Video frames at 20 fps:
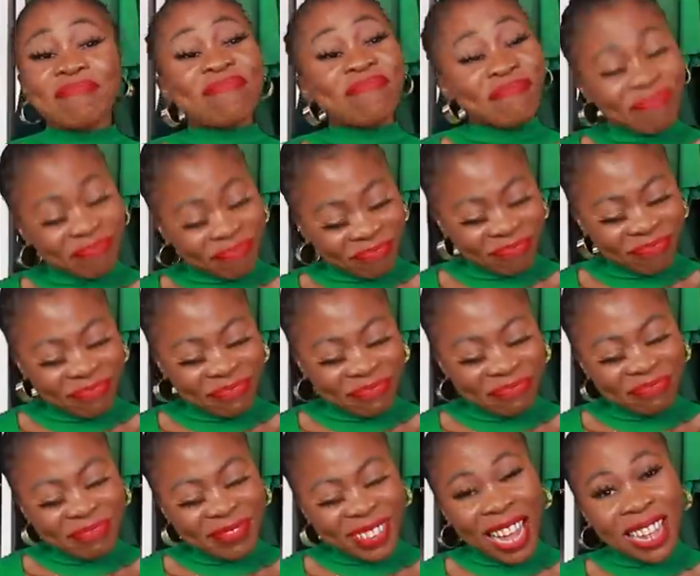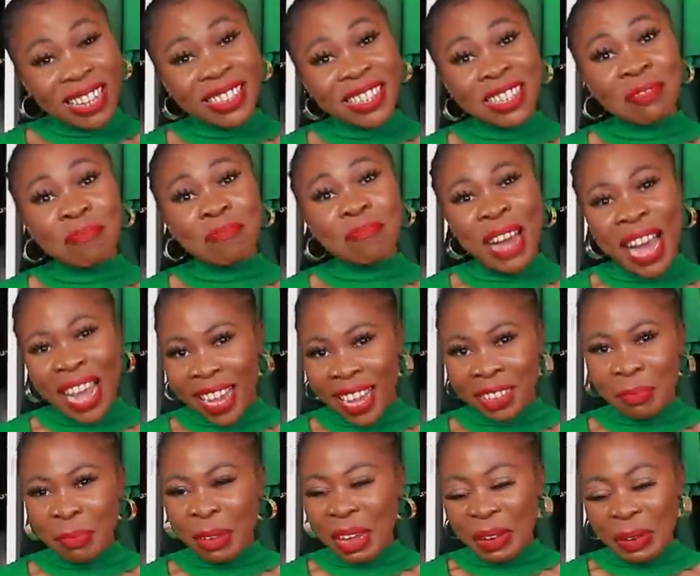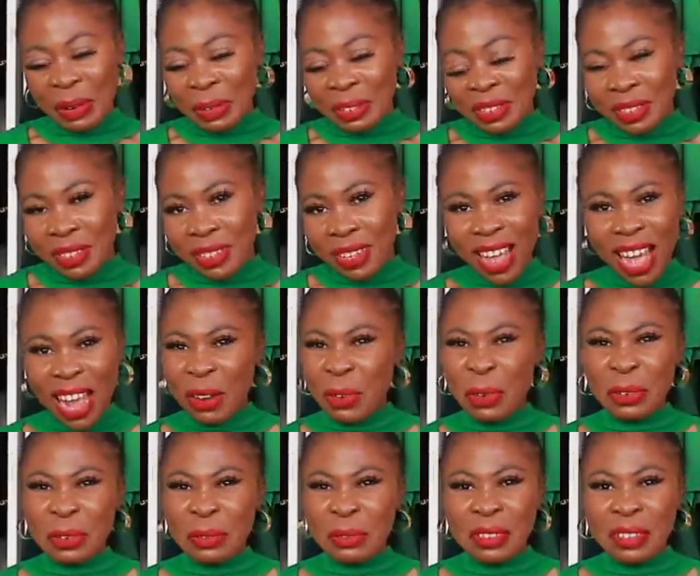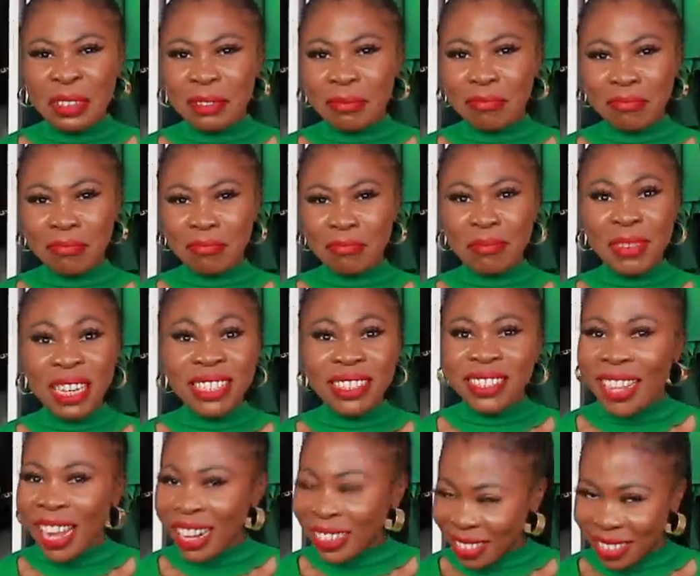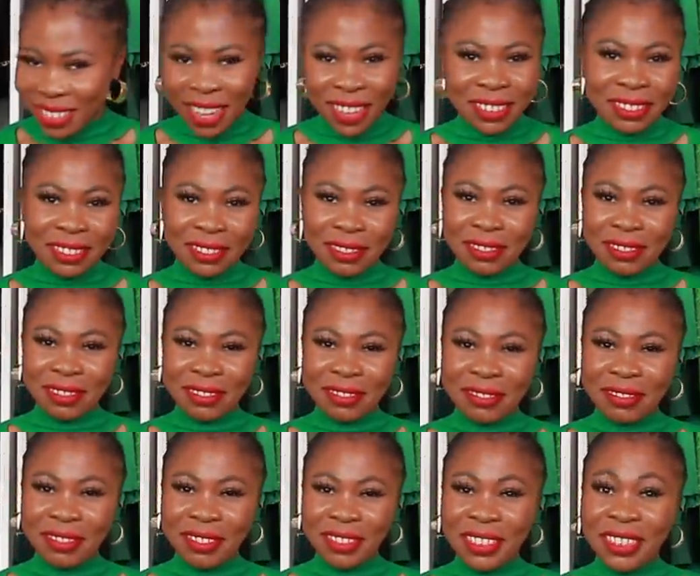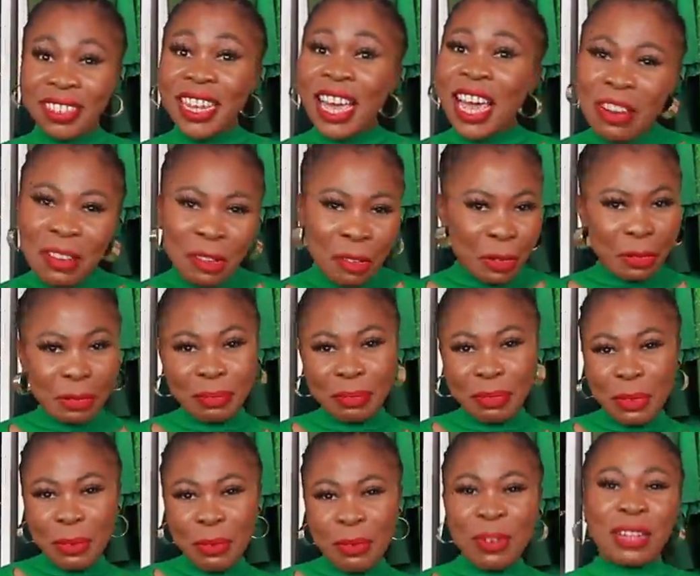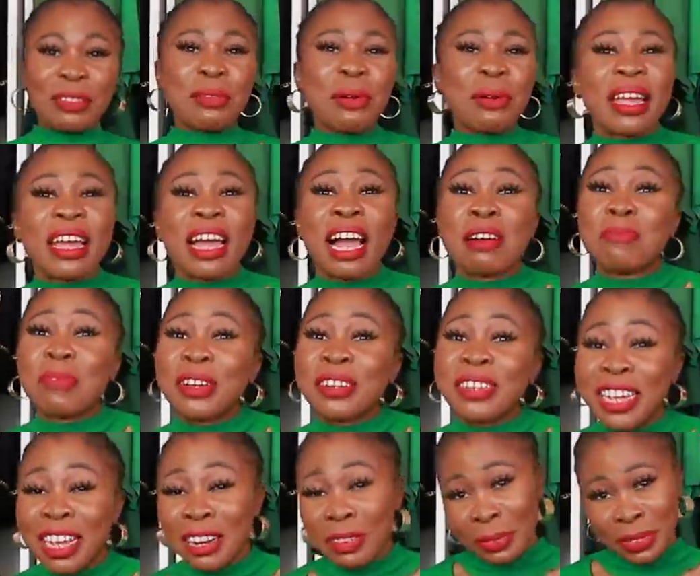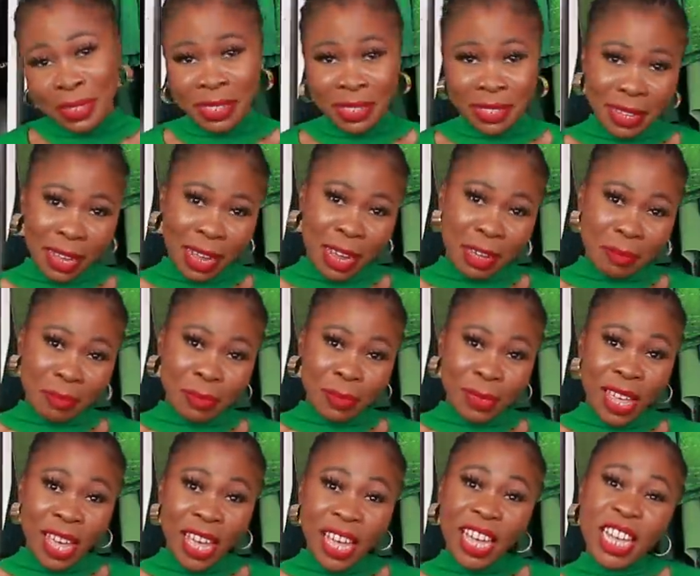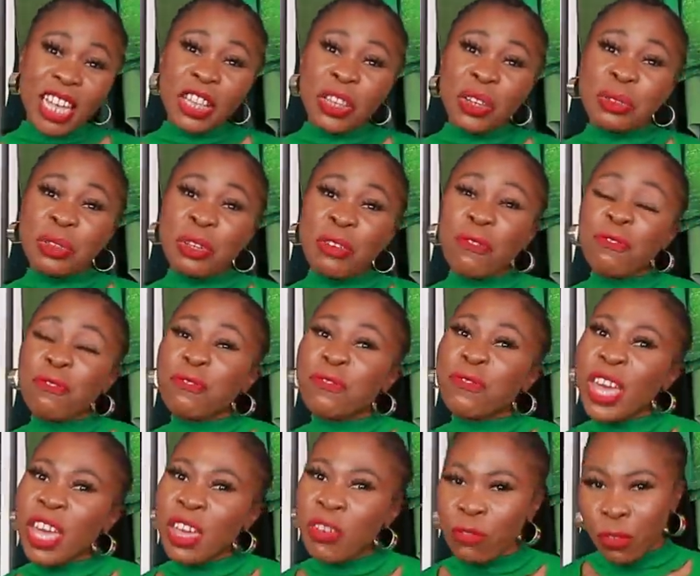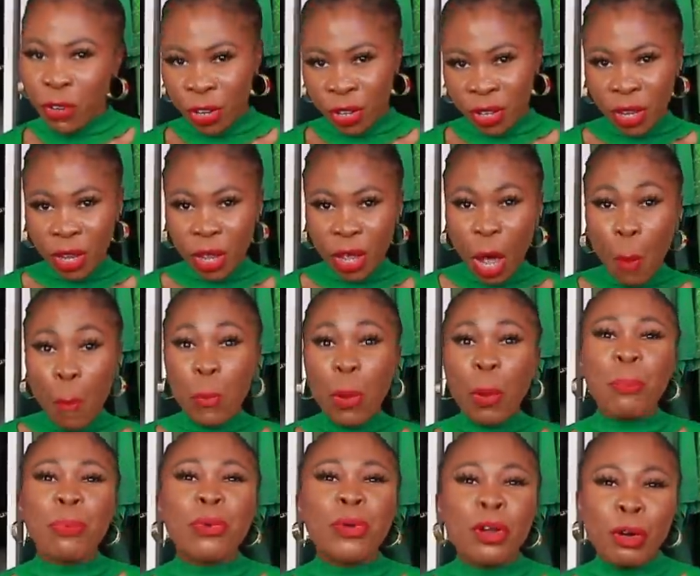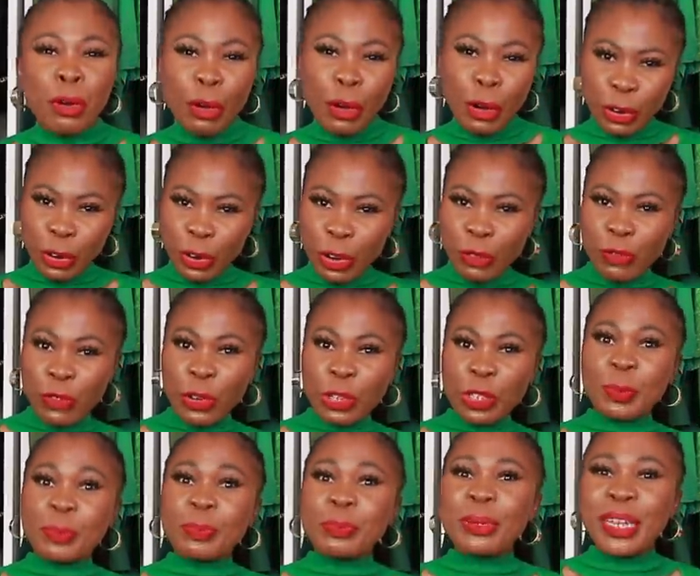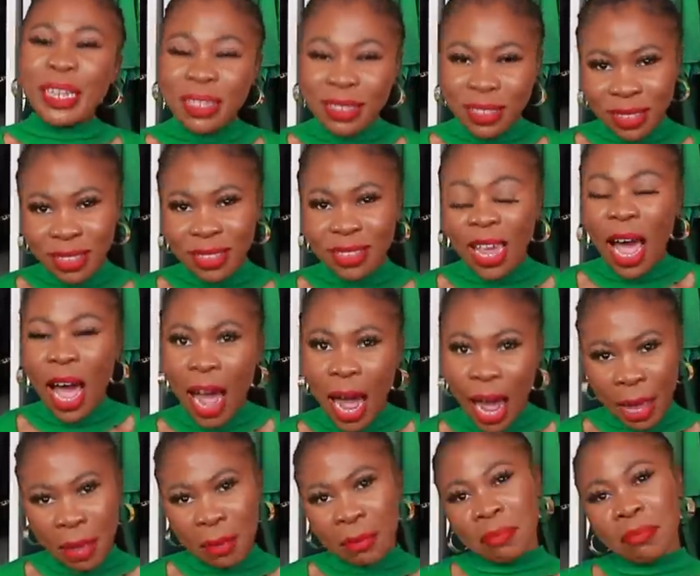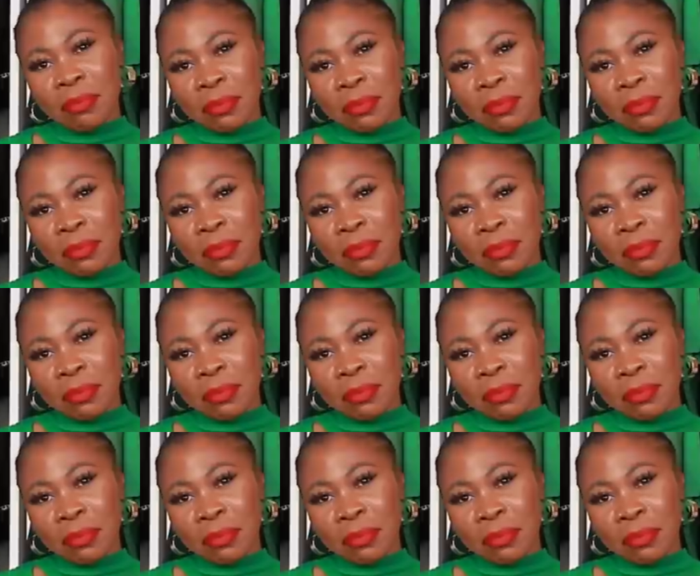Mm -hmm. I did buy it because I couldn't miss that set. Yellow, we are talking about yellow this time. Another favorite popular color for springtime.